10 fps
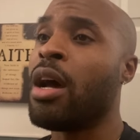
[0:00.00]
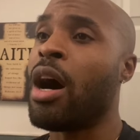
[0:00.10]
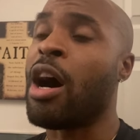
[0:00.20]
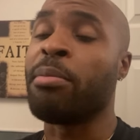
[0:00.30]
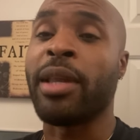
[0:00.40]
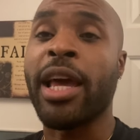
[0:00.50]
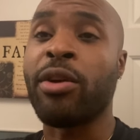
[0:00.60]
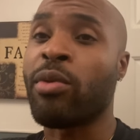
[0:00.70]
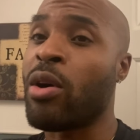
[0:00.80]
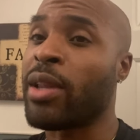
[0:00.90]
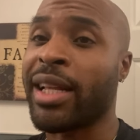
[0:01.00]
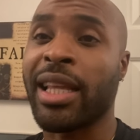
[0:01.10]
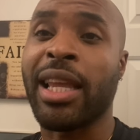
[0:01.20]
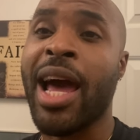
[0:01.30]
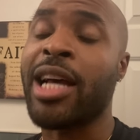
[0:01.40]
Later on, like the
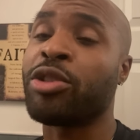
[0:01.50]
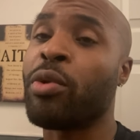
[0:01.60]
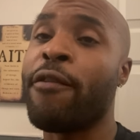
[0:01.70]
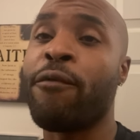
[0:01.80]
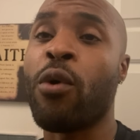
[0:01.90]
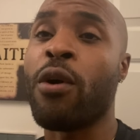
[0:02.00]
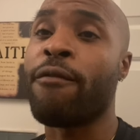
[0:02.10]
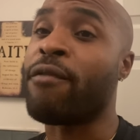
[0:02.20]
last three, four,